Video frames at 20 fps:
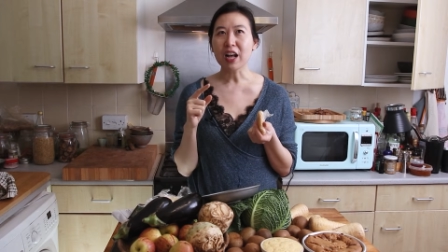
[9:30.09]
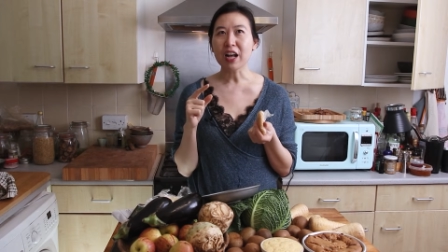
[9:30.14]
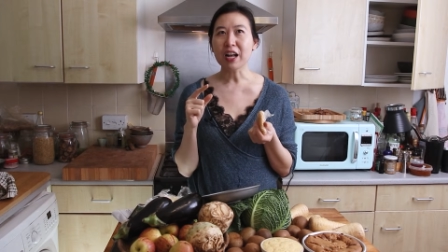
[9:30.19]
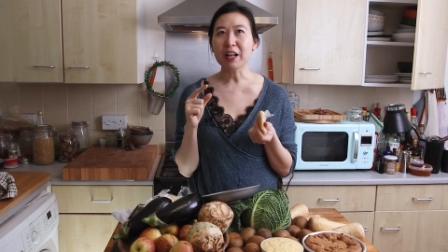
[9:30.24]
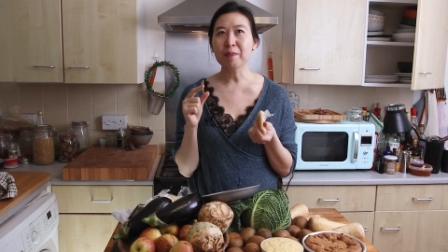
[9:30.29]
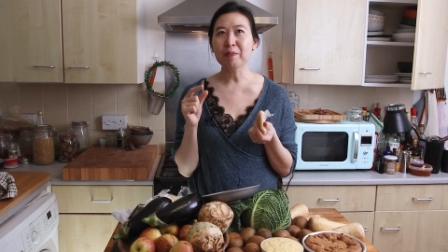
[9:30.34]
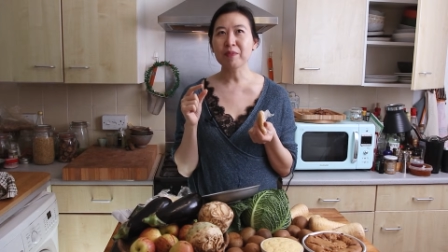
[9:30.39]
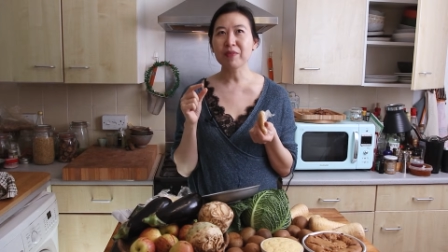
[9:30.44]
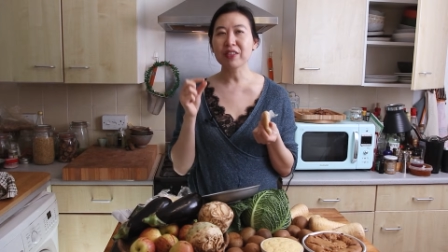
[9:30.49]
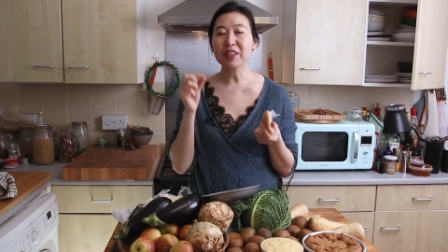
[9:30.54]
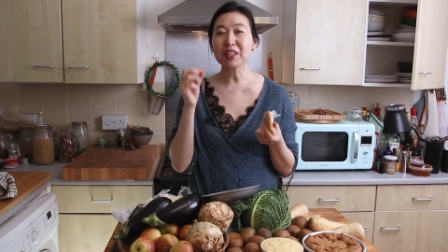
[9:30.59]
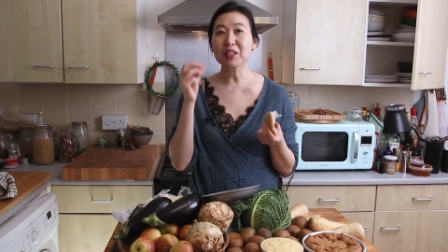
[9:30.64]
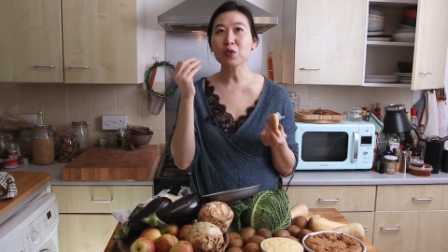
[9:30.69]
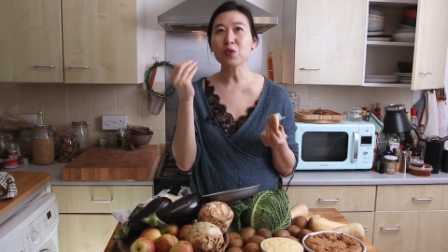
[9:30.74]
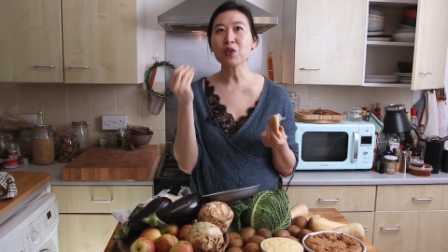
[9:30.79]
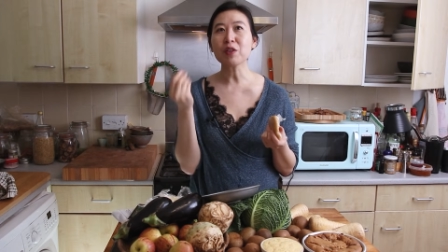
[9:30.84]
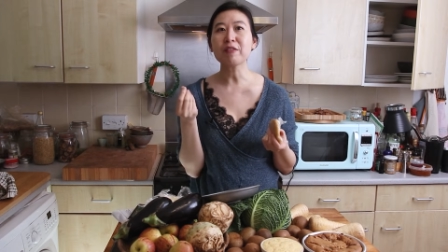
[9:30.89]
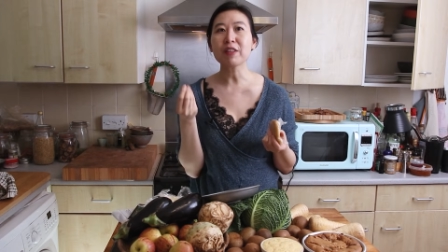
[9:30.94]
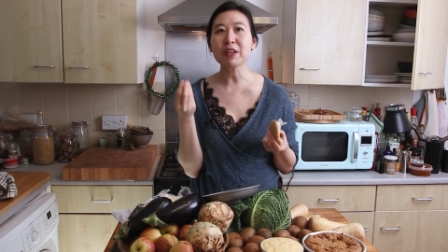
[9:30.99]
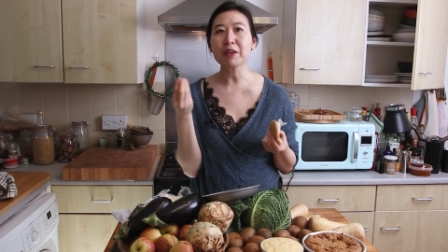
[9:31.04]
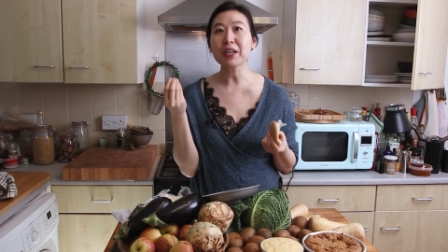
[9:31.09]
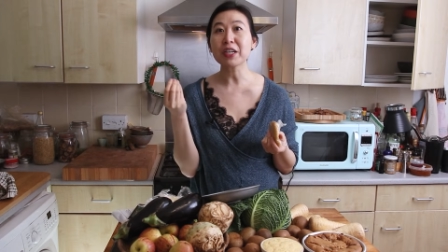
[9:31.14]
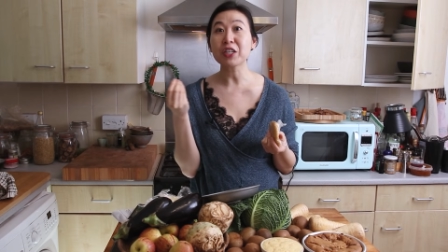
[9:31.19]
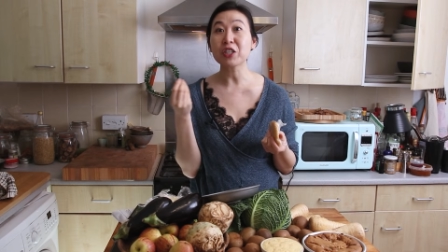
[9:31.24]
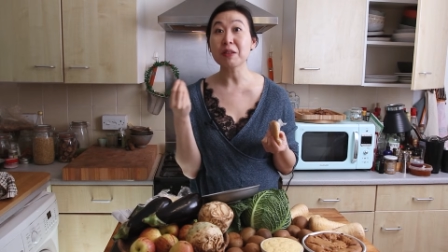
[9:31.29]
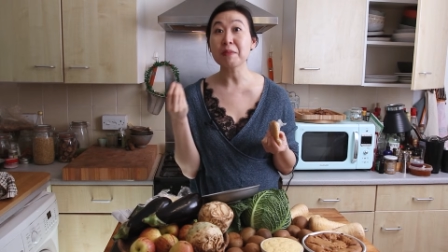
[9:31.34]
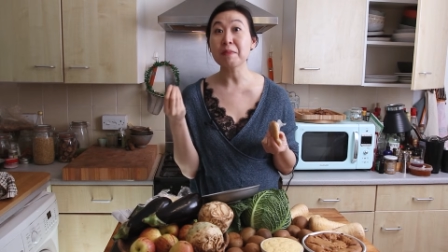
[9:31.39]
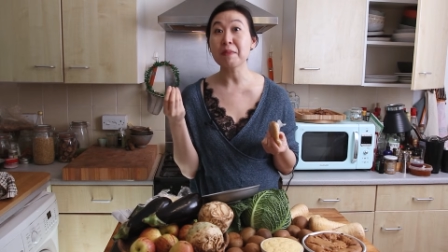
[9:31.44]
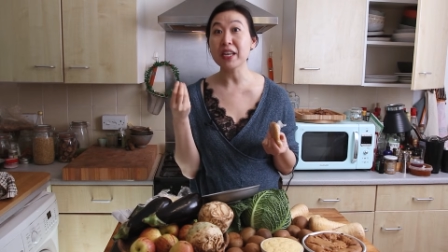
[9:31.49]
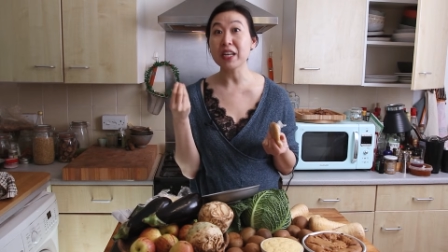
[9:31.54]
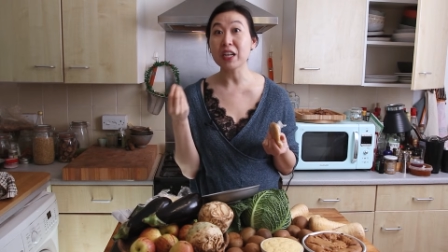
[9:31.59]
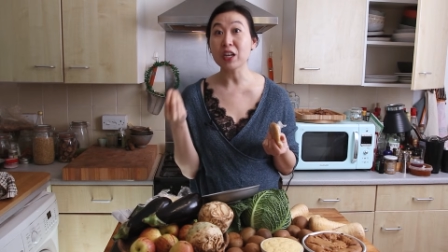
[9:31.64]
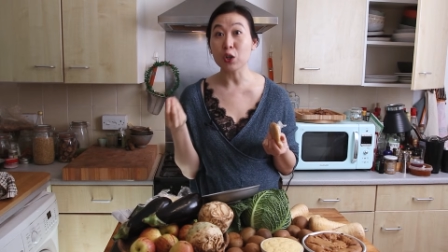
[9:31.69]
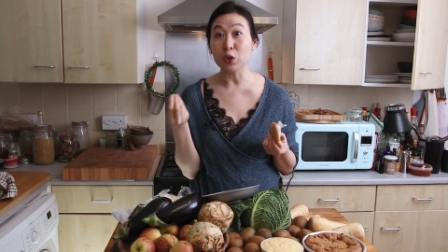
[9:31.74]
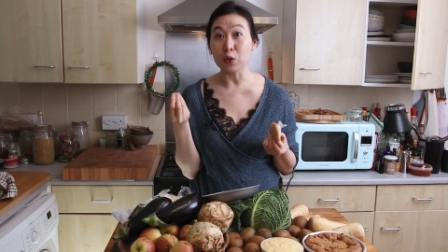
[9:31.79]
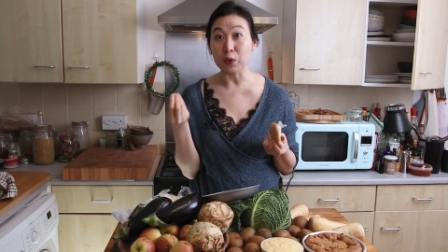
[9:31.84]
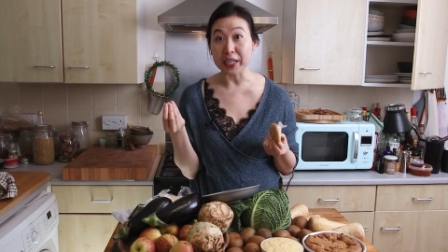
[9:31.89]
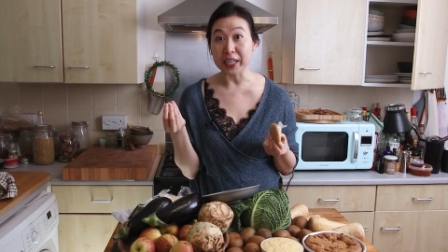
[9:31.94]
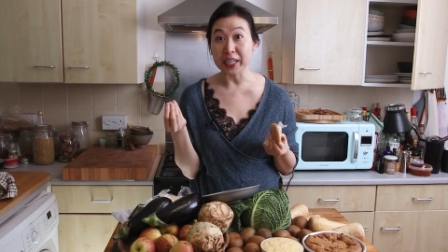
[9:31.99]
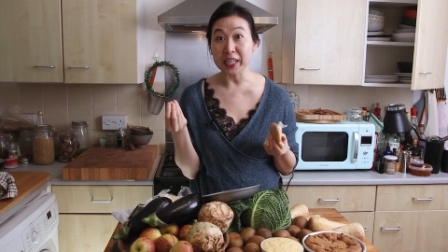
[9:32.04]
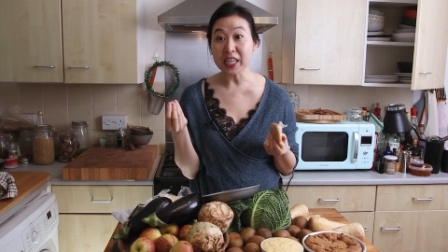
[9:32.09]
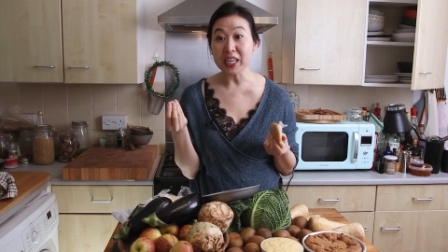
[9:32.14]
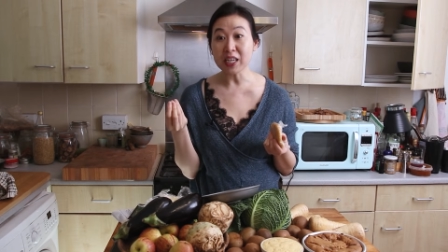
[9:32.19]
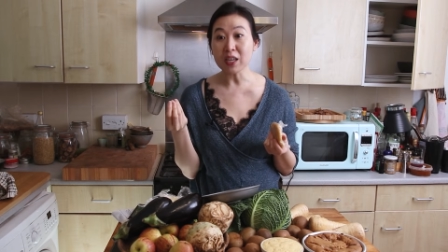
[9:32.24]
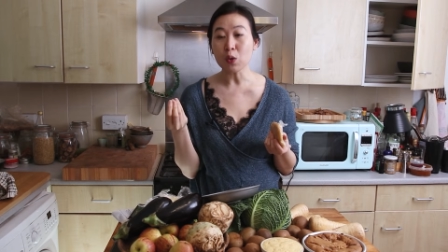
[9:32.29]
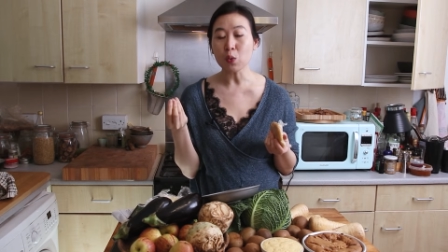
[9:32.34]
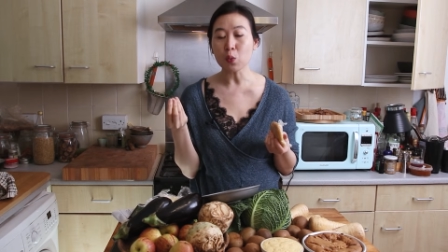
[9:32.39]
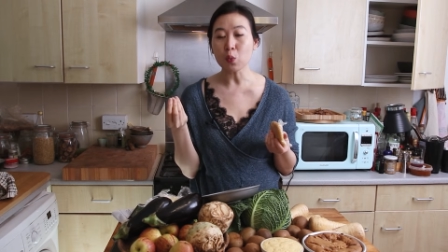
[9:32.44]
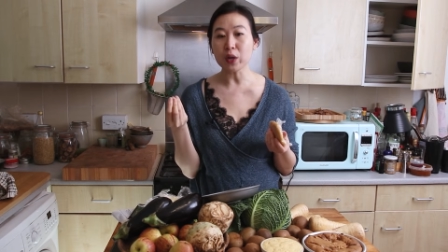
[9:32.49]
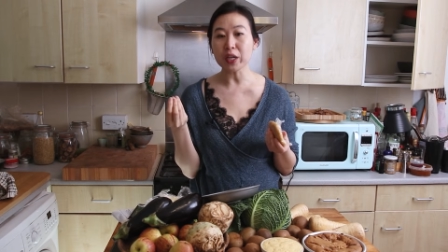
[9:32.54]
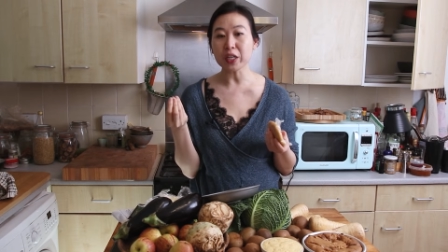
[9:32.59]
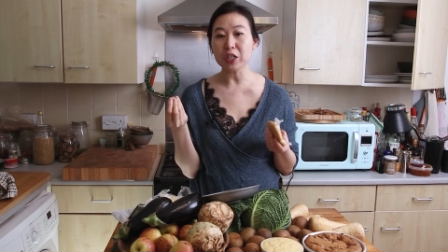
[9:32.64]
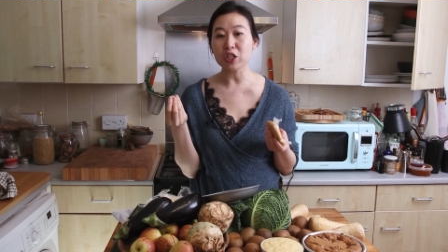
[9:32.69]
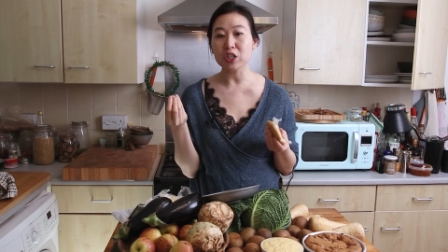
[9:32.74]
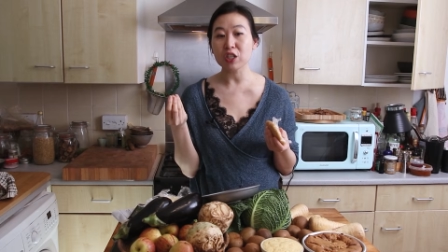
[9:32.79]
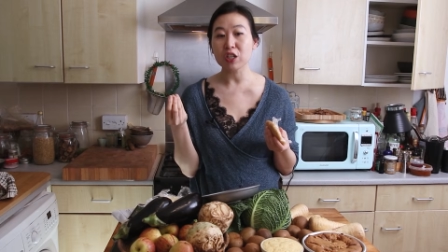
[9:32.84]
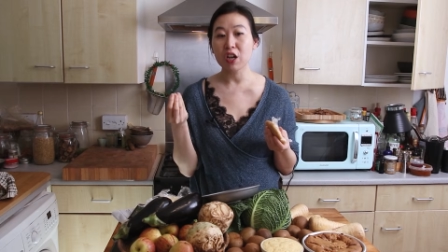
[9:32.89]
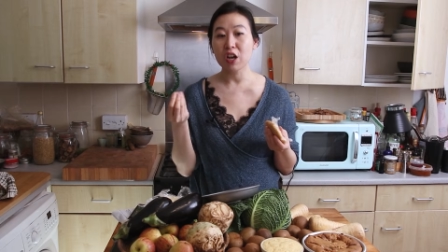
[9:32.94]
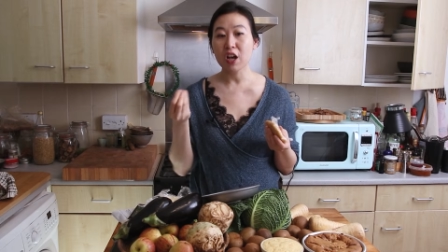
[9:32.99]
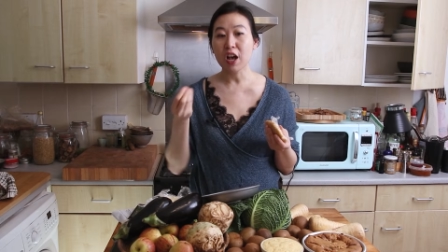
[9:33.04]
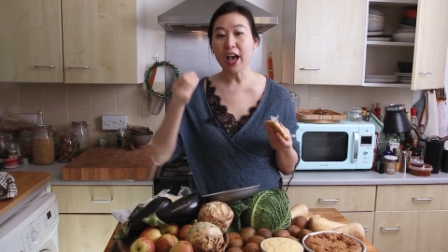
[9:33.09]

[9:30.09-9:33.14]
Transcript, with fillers: um, the soy flour actually made it grainy, which